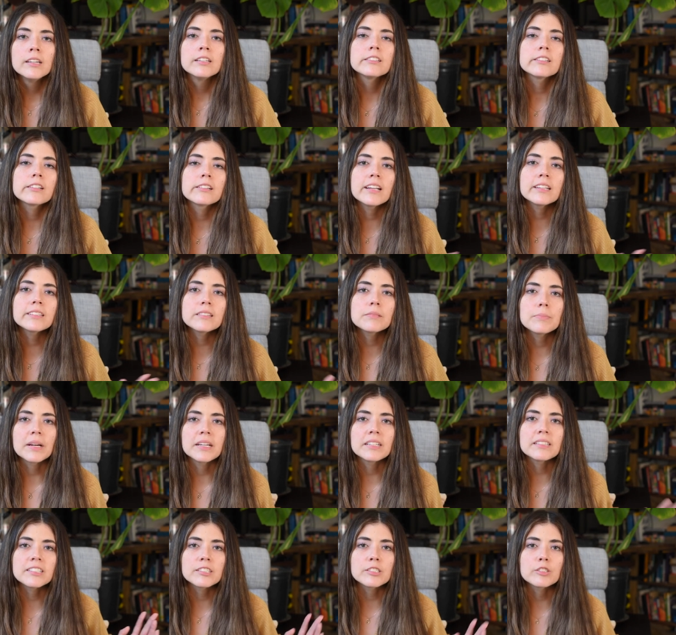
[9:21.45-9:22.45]
so that's a
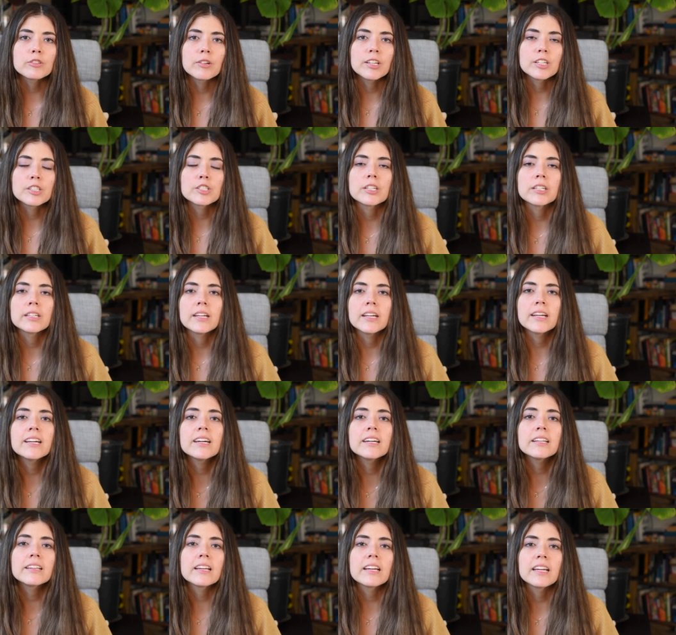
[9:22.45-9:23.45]
bad situation,
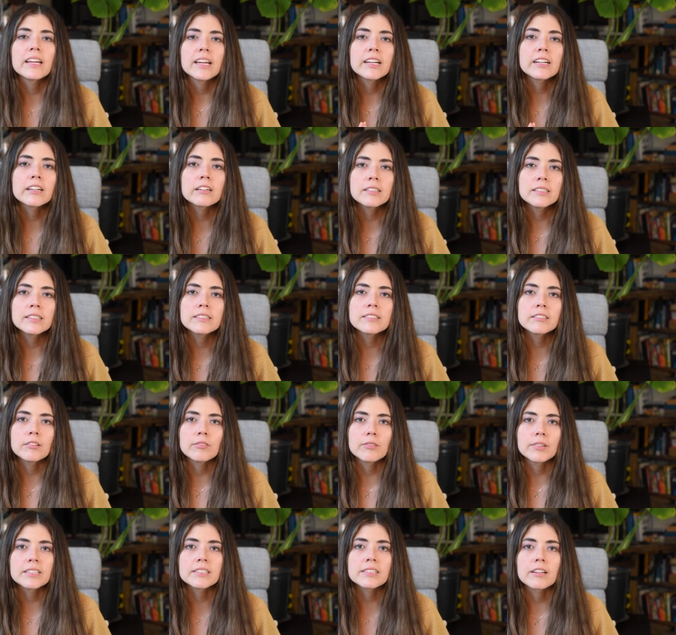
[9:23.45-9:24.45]
and they increase your
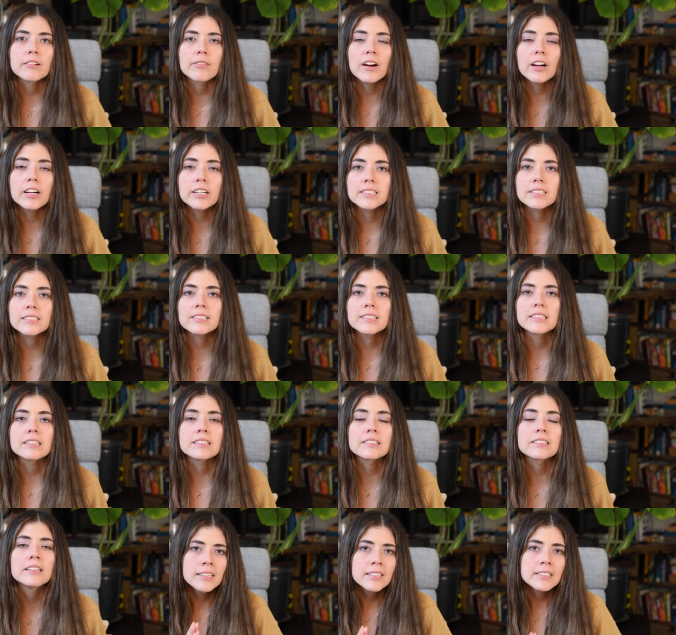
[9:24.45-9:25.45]
risk of heart
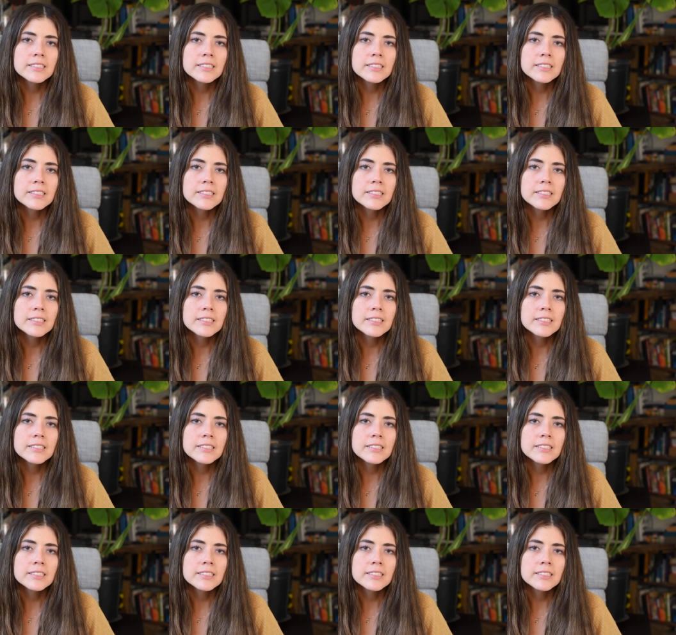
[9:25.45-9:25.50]
disease.